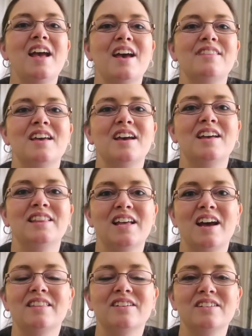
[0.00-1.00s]
And then
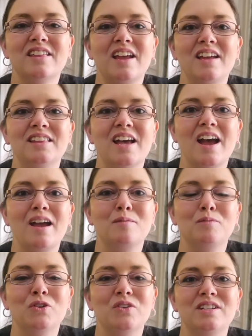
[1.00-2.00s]
the other thing that
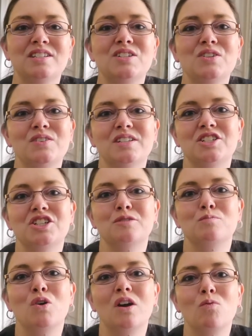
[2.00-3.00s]
I'm going to do is just
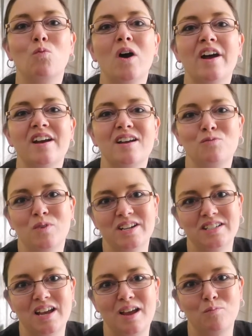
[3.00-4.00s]
more
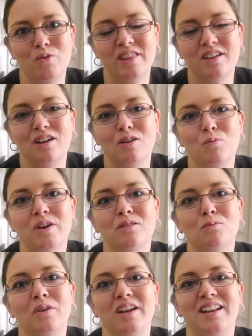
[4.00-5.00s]
one-on-one time with her with
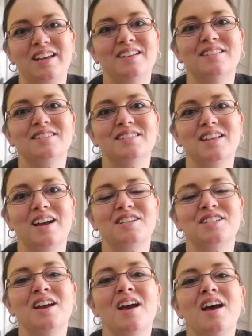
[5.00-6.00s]
reading and
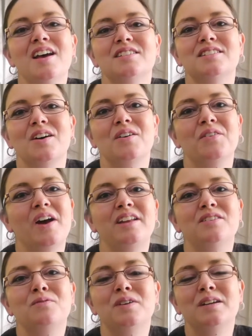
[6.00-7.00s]
such. So I
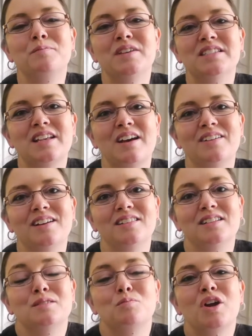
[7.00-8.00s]
don't want to miss out on
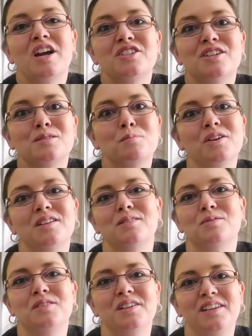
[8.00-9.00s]
this precious
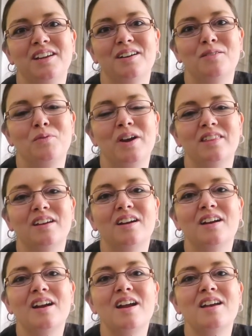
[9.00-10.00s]
preschool year with
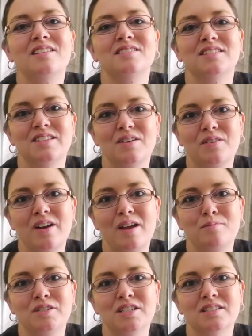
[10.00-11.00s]
her, and so
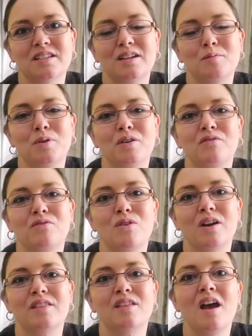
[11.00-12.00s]
I'm just going to put
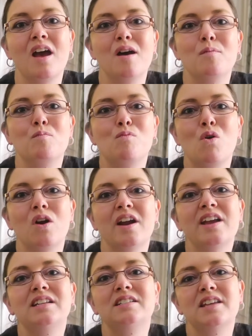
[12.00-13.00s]
forth more
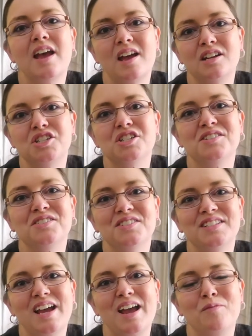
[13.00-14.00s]
intentional
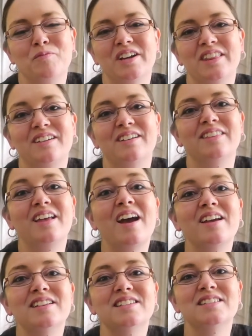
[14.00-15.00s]
time with her.
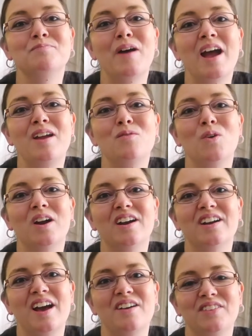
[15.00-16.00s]
That is my
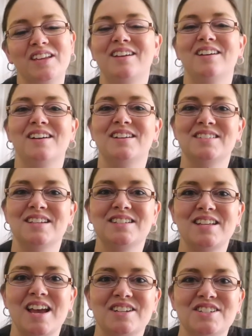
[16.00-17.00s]
word of the year, is
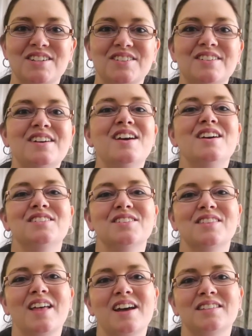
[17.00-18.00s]
intentional. So
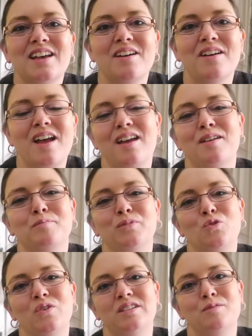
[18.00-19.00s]
that's how I am
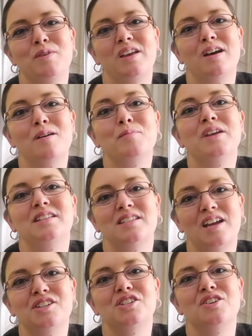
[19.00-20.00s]
going to become
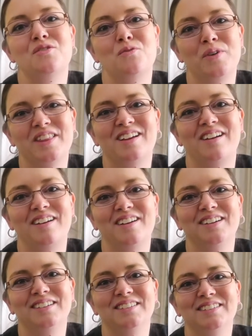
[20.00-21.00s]
intentional with her.
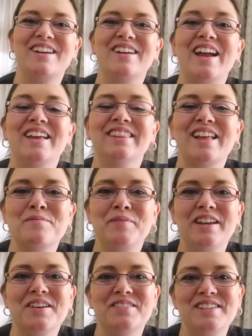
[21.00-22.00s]
All right, let me
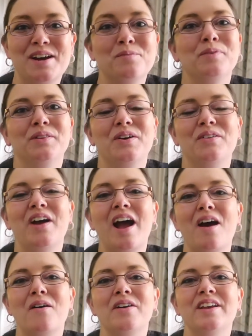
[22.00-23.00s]
know down below,
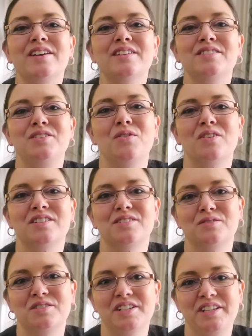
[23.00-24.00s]
how is your
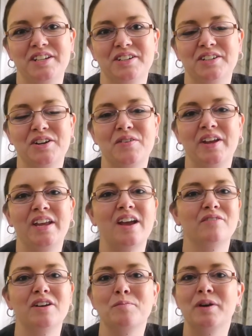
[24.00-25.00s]
school year going?
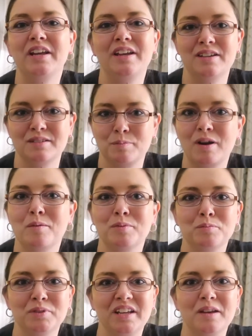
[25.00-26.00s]
Everybody is
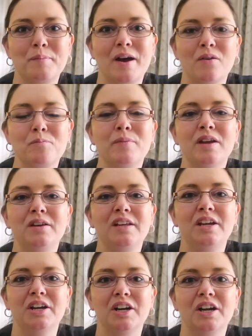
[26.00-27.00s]
probably about
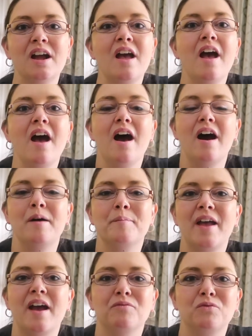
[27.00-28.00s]
mid-year,
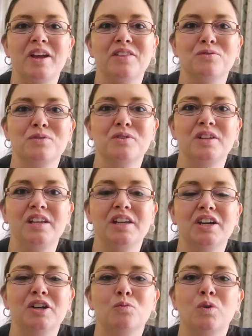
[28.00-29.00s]
halfway through the
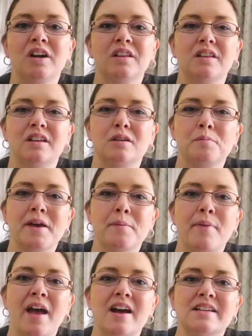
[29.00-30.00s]
year. We're a little bit
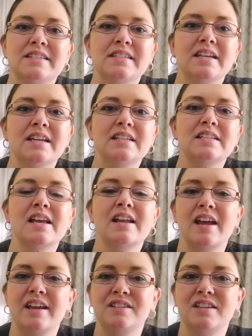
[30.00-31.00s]
past it,
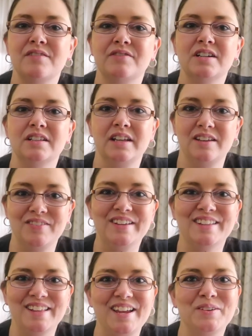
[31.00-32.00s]
and I definitely
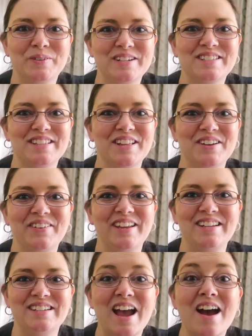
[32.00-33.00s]
feel like we're
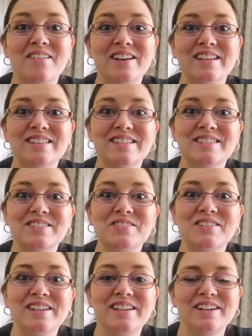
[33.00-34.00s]
slowing down in the
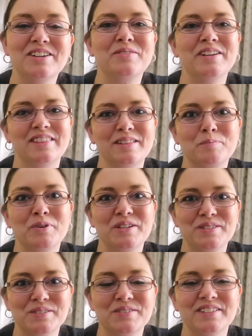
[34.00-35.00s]
school year with the
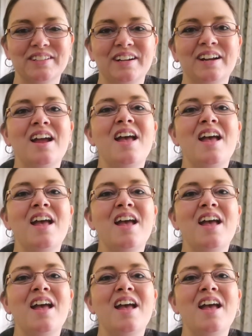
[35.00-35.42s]
preschooler.